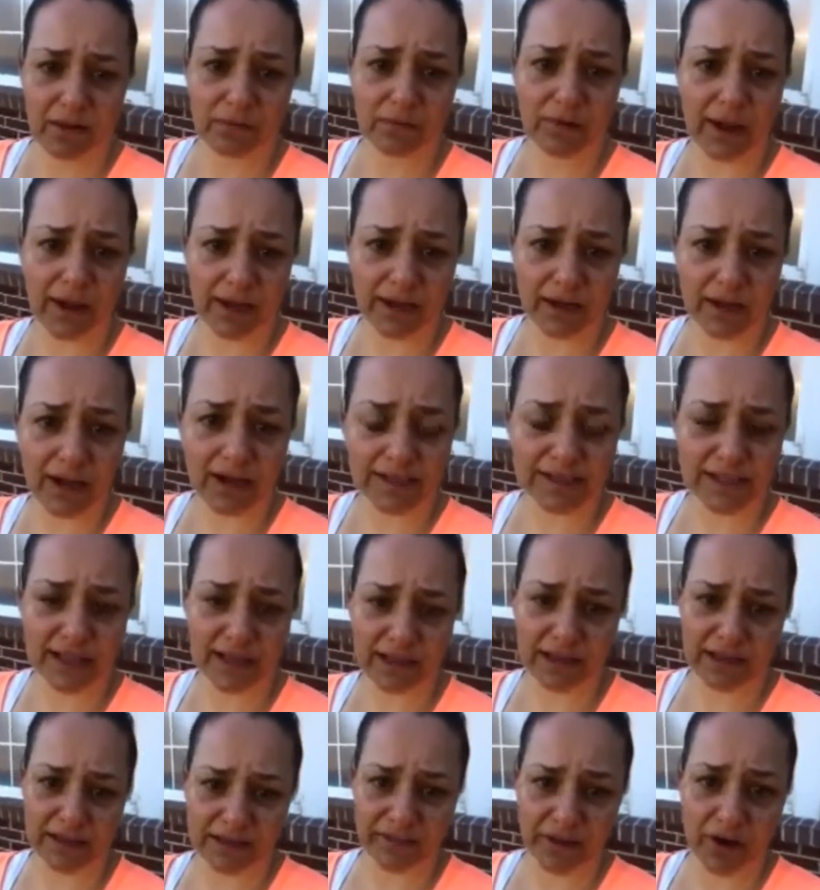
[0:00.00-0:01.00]
Ryan got
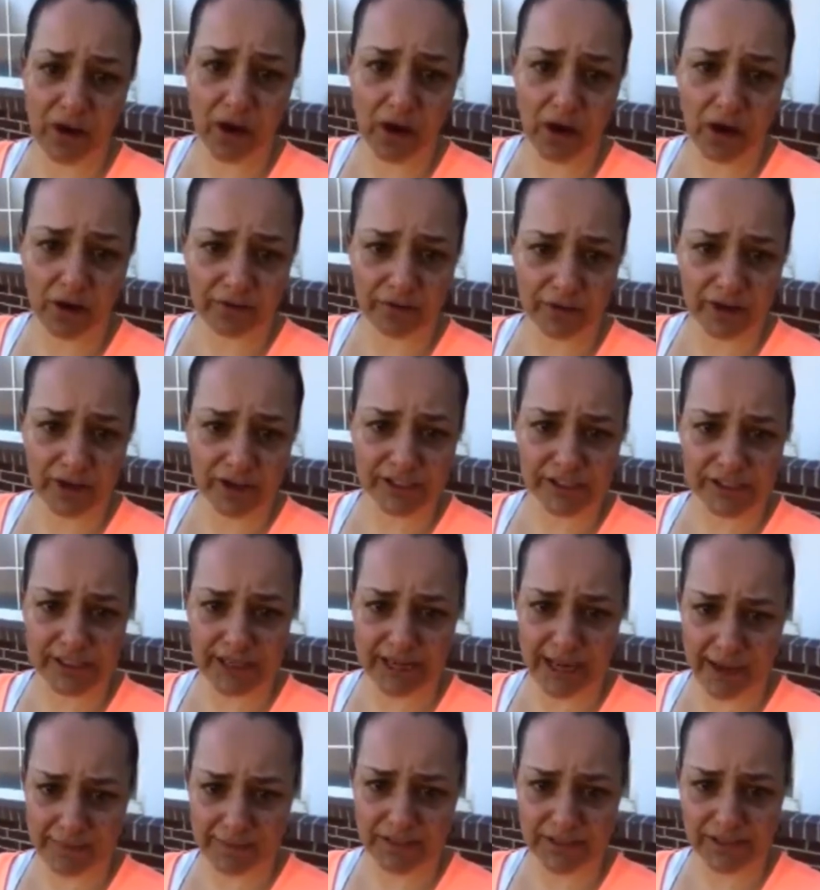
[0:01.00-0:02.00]
taken in the hall first,
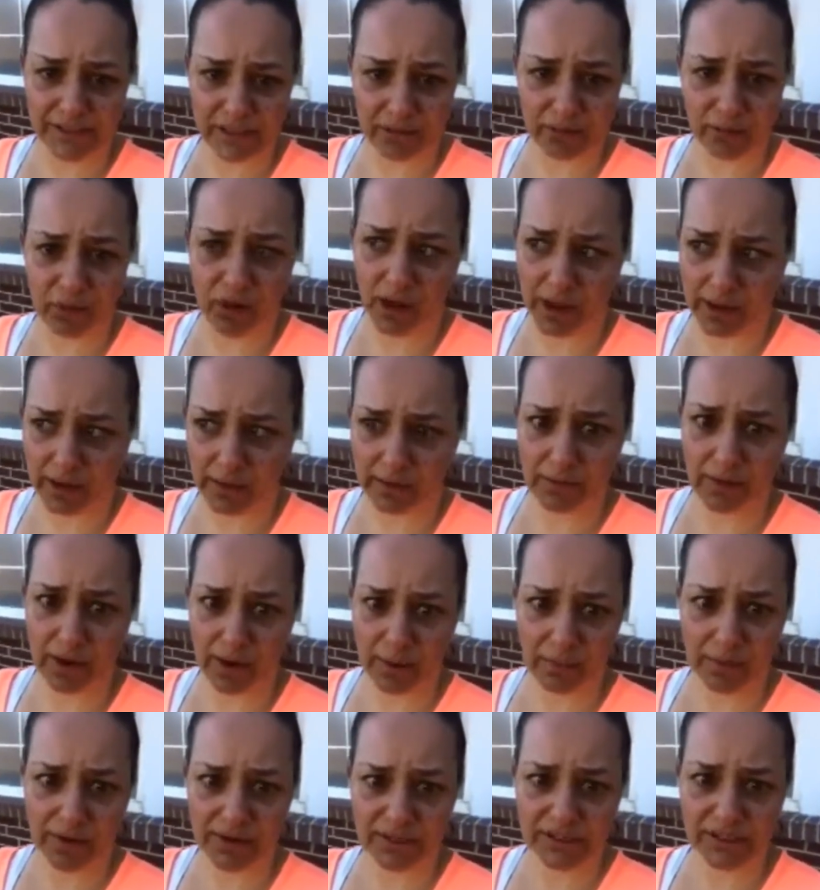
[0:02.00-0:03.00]
and Ammon said, Well, I,
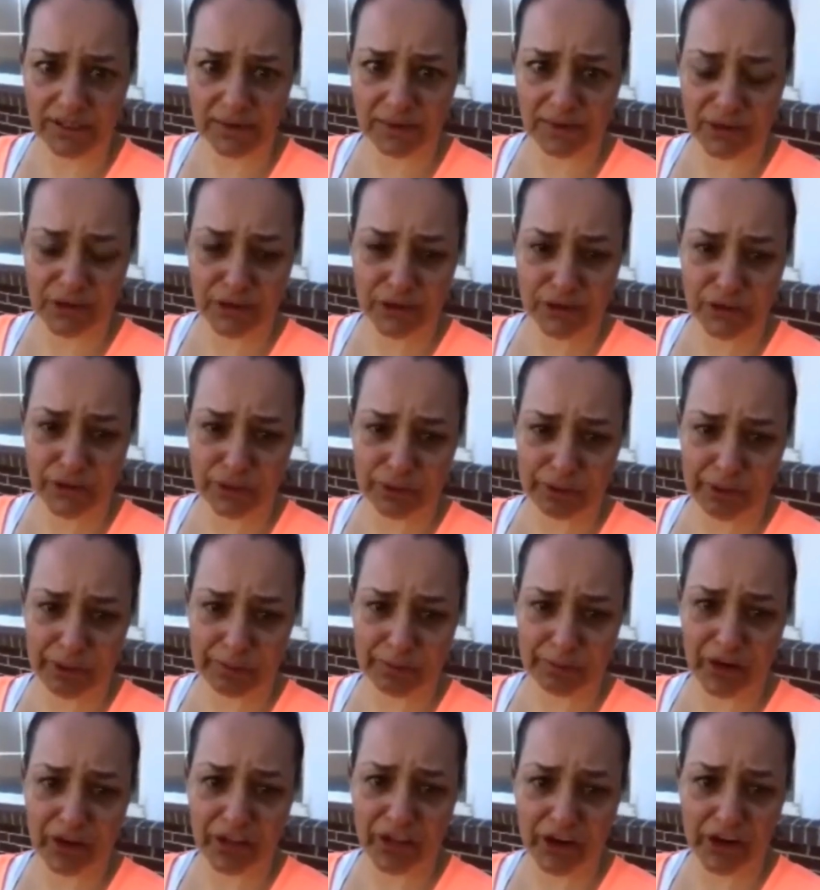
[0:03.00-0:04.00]
I want to see what they're doing to
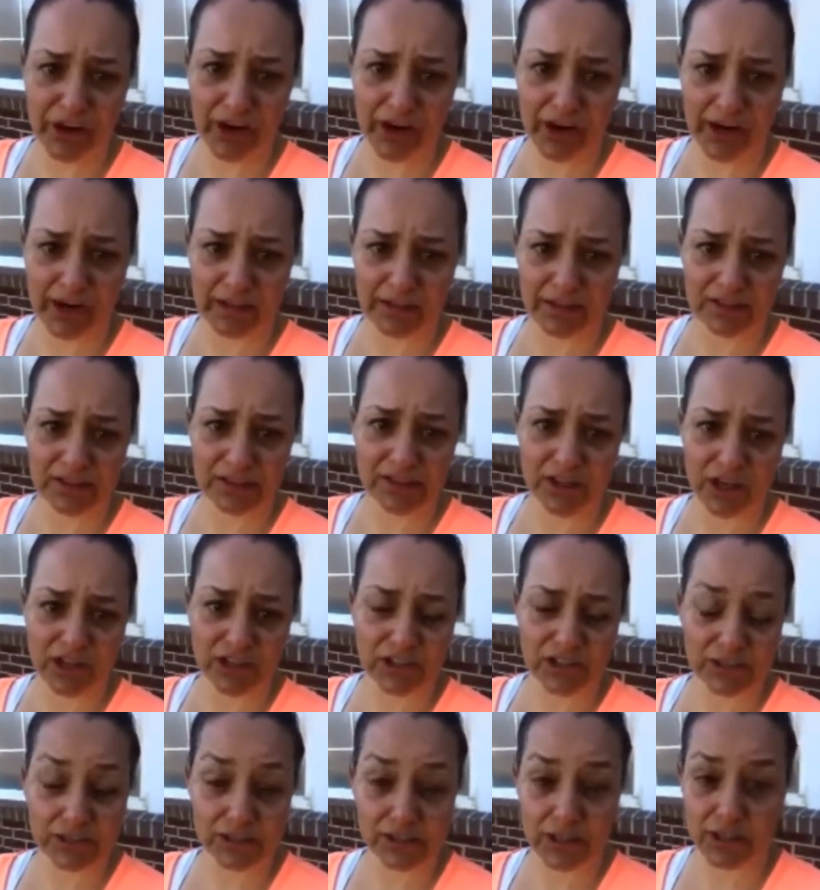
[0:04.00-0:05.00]
my brother. And the
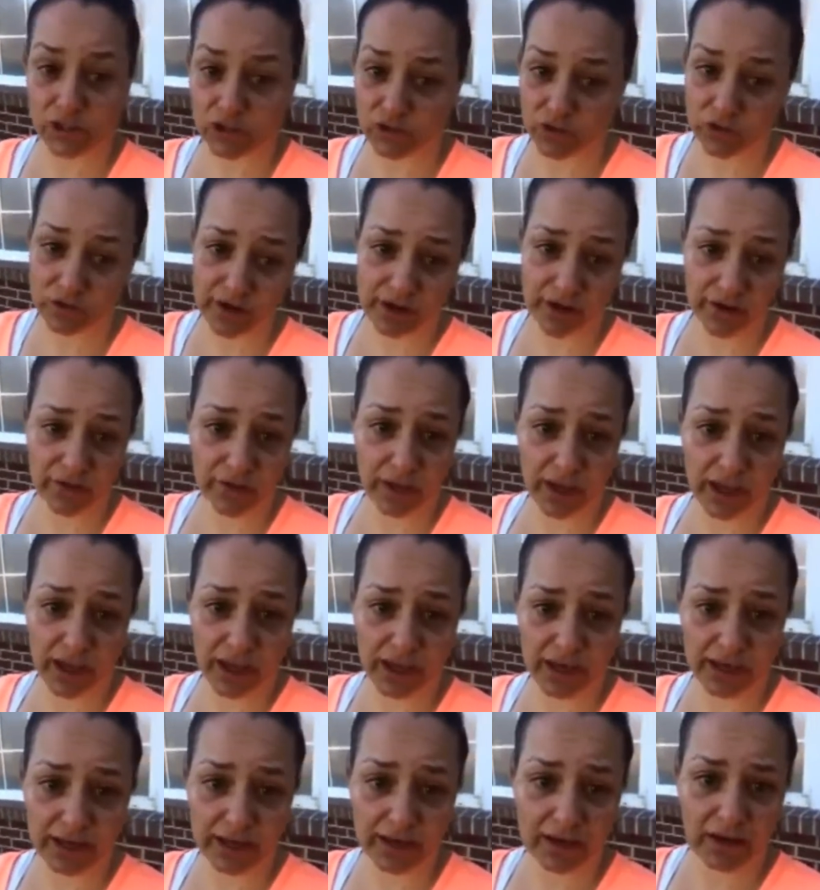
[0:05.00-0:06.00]
sergeant said, Sure, you
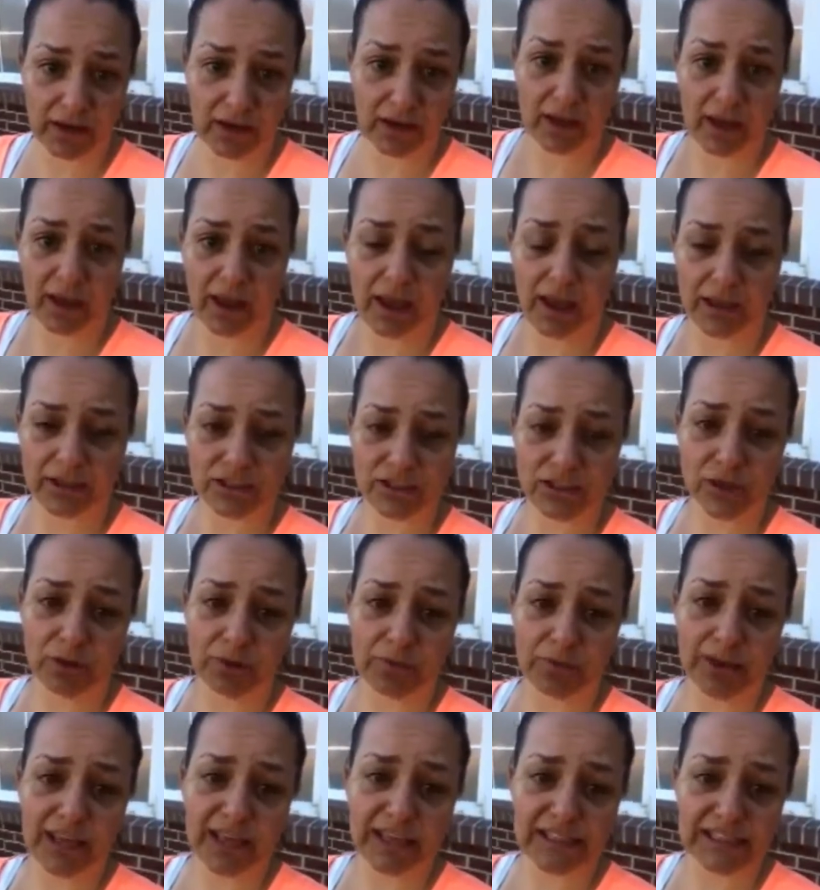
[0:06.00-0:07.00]
can. And
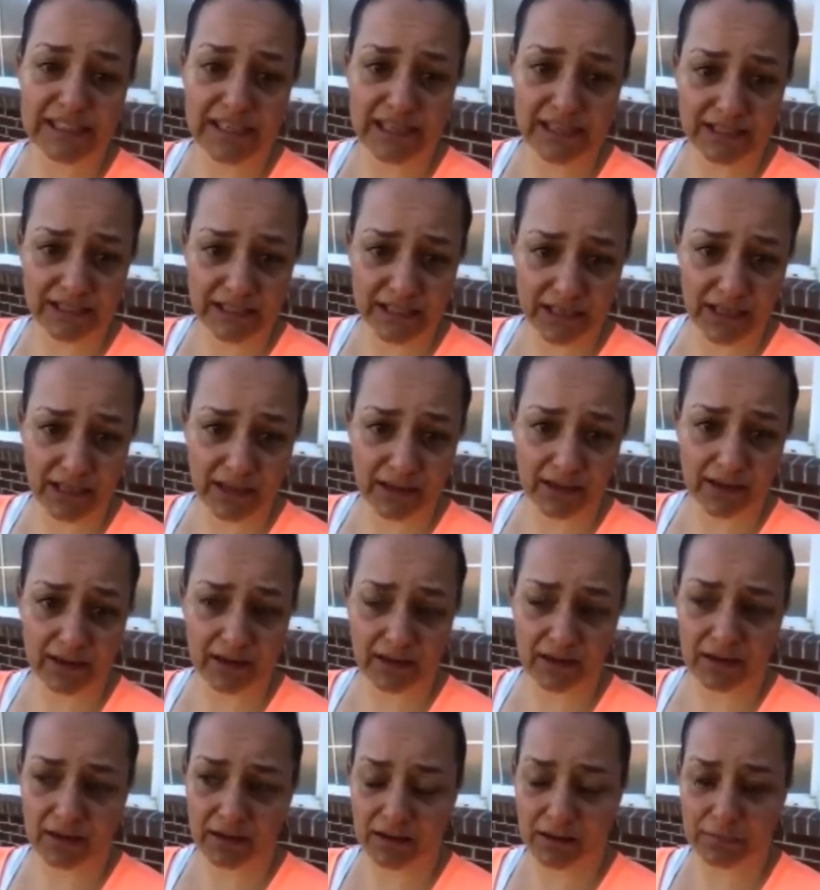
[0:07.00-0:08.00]
so, because he
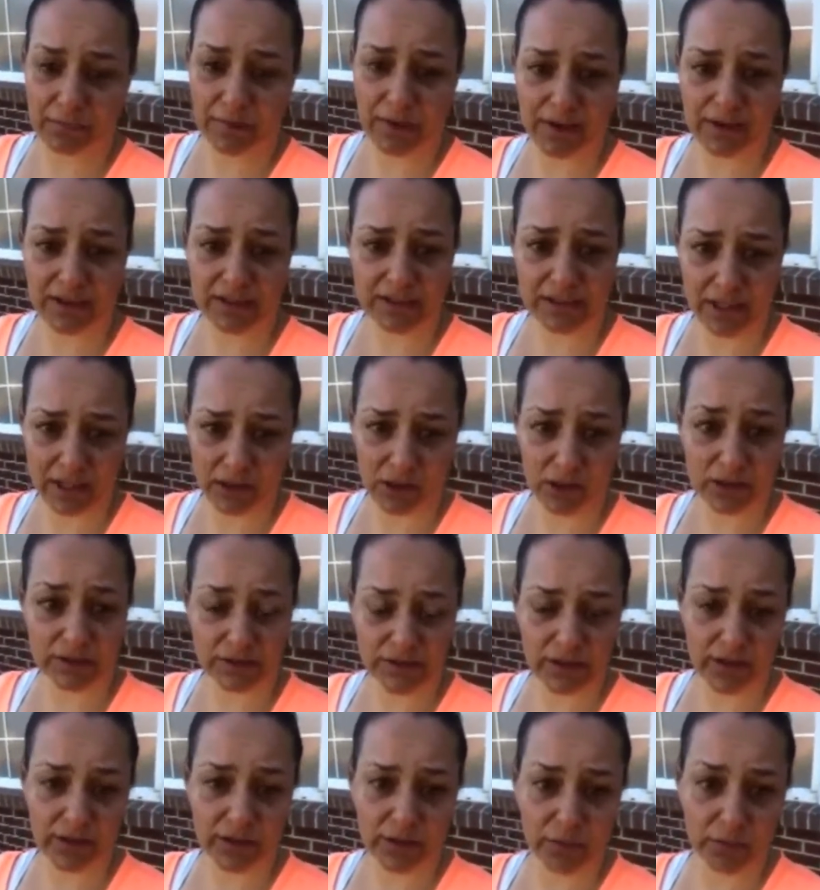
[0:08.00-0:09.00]
did, because he
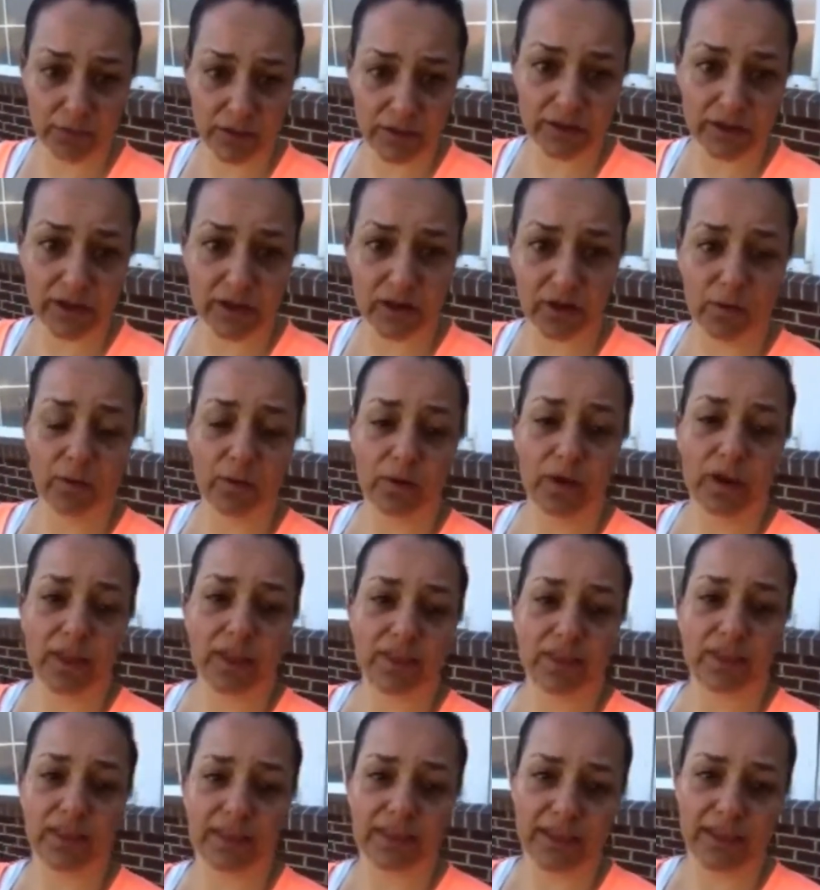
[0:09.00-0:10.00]
looked out the window,
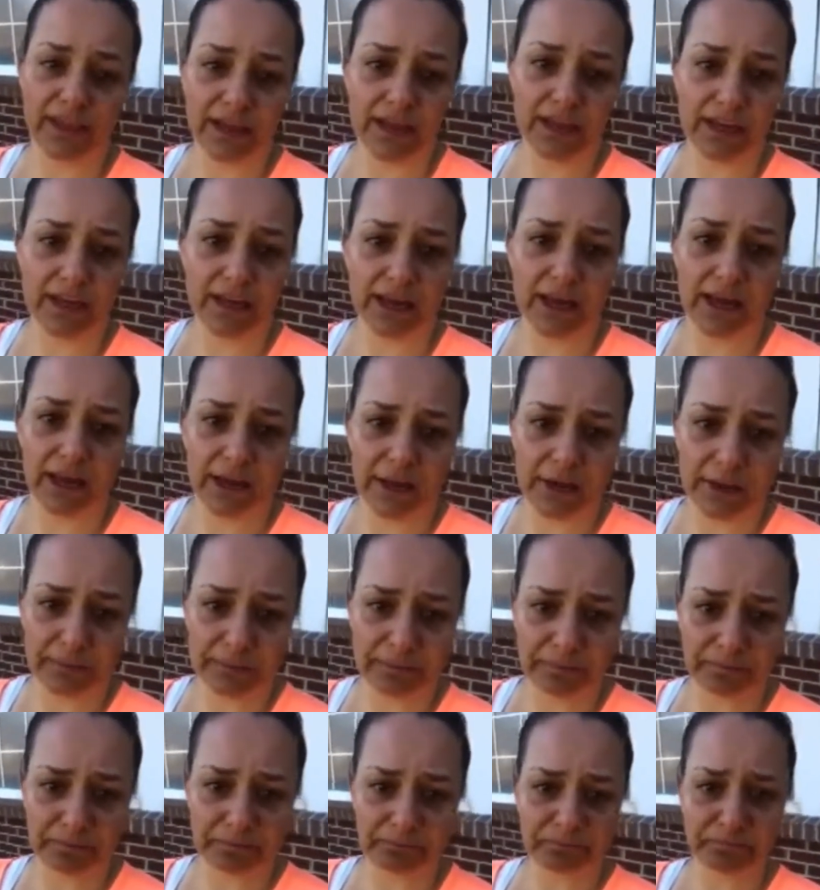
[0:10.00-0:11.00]
then they
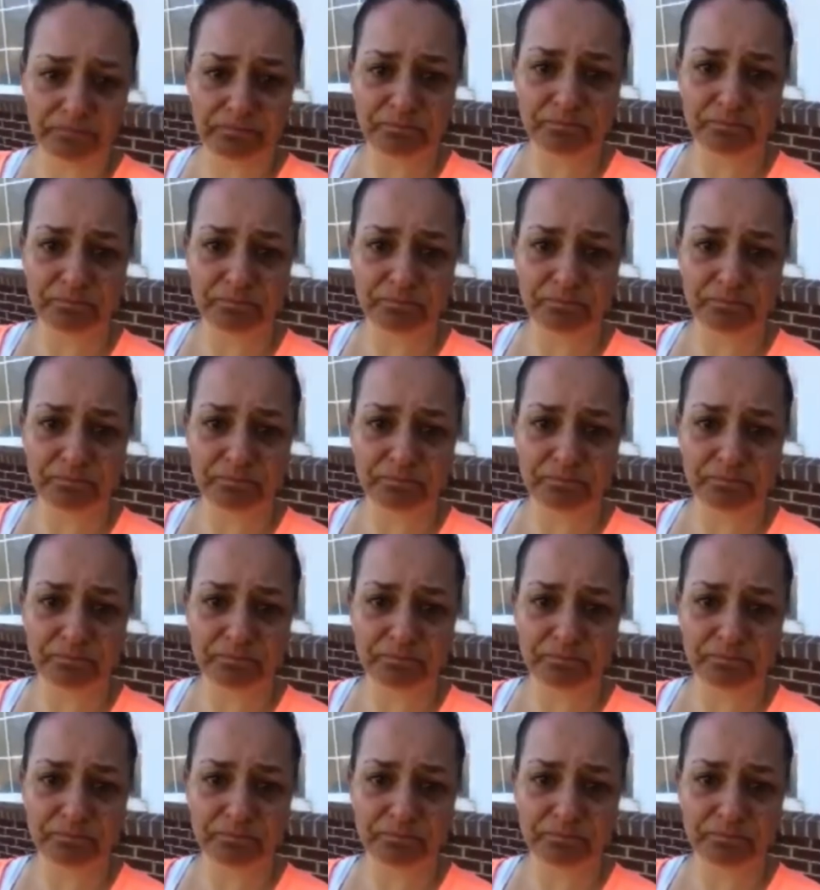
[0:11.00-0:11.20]
um,